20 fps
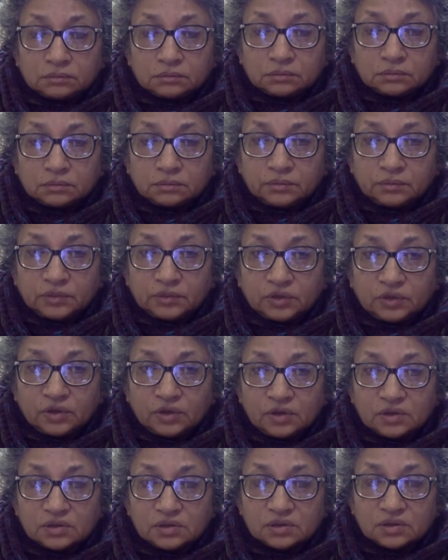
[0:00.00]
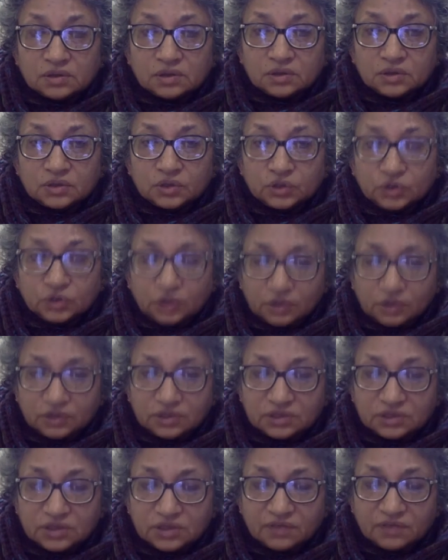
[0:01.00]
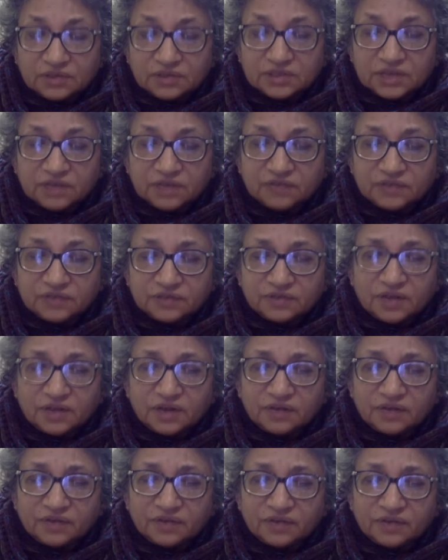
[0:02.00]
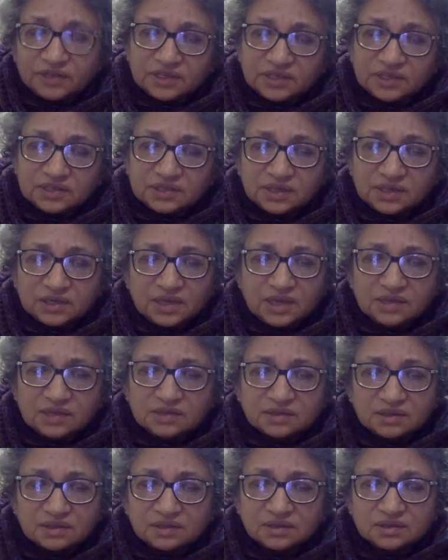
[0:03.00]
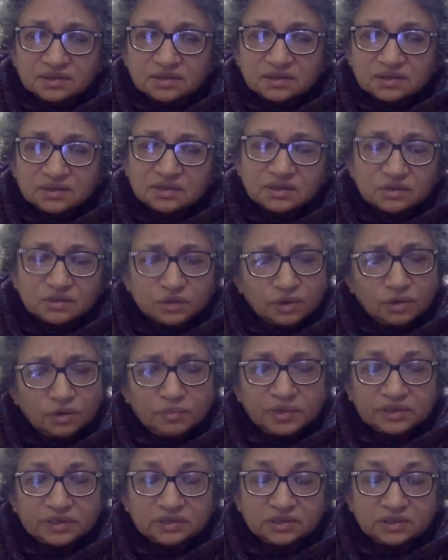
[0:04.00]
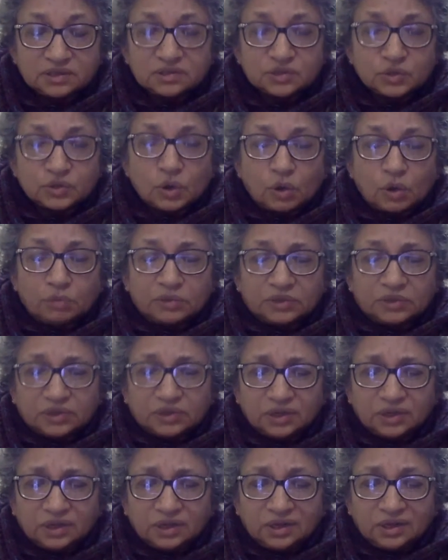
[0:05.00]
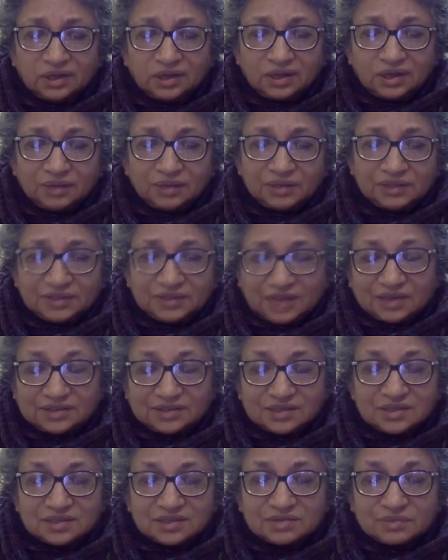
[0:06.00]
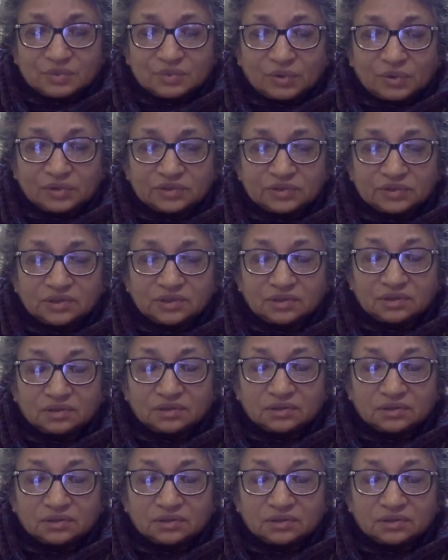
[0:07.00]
Because sociologists have a safety valve where they say, yes, this is so, but it's normal. I mean, that is what the